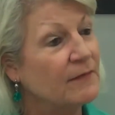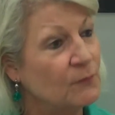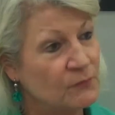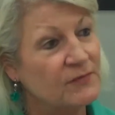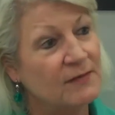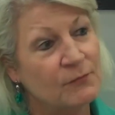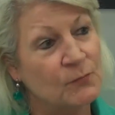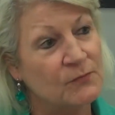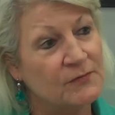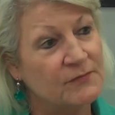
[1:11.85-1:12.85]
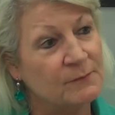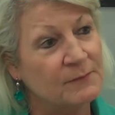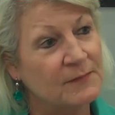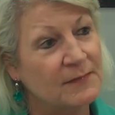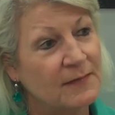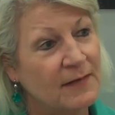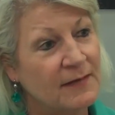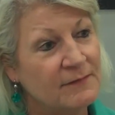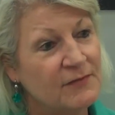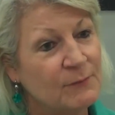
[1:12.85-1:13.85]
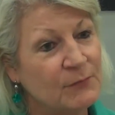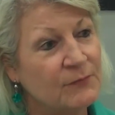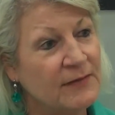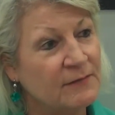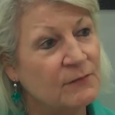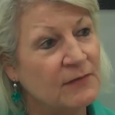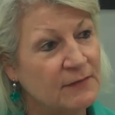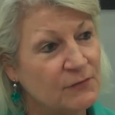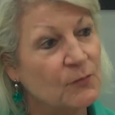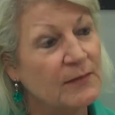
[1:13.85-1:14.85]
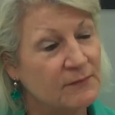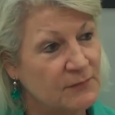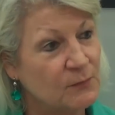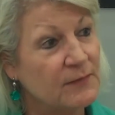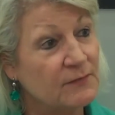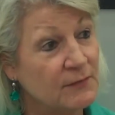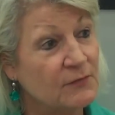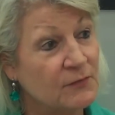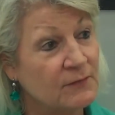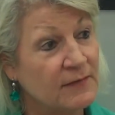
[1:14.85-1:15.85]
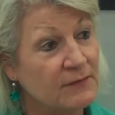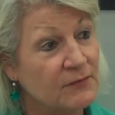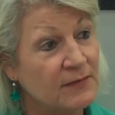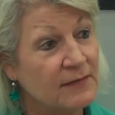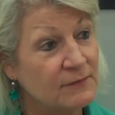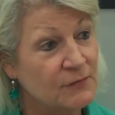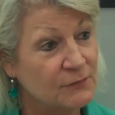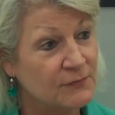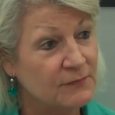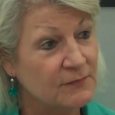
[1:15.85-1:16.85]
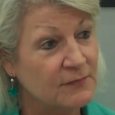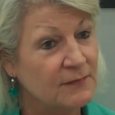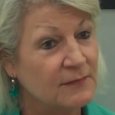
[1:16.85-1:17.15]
They also have autism. And Temple Grandin writes quite a lot on that, on how different